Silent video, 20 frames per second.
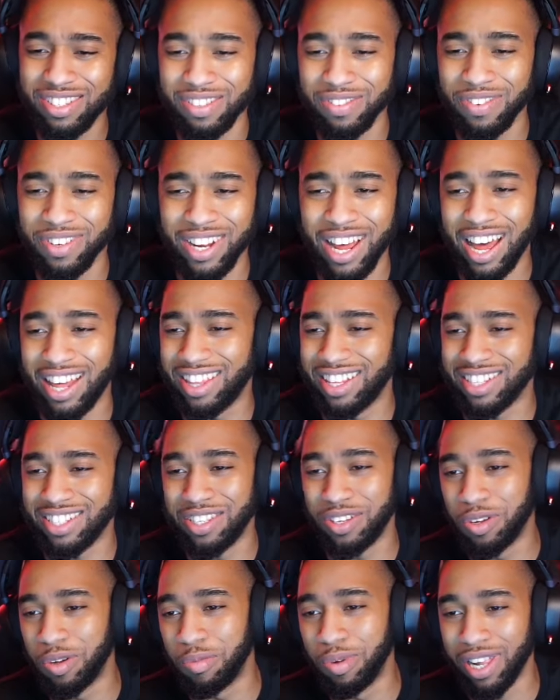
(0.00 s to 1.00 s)
Well, not this
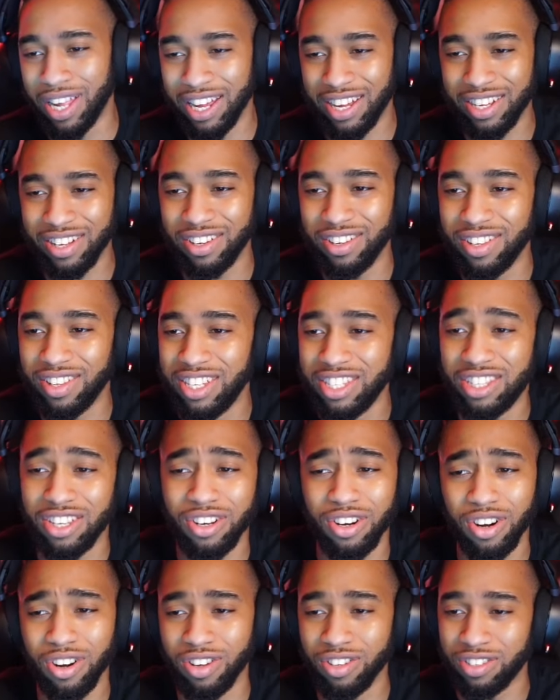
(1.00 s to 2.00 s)
dude, but like at least the
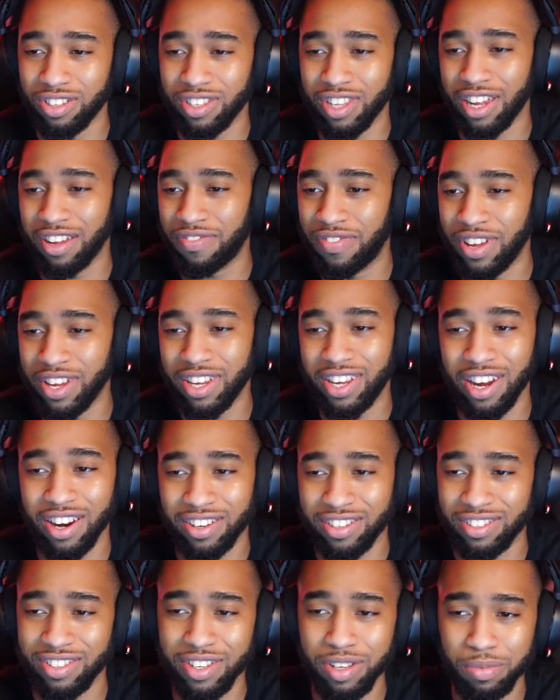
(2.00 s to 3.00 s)
girls look like fake
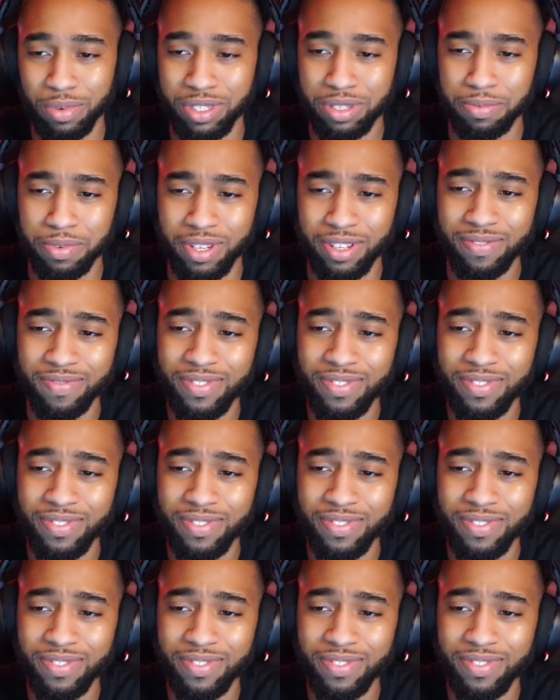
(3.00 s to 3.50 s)
characters a little bit to me.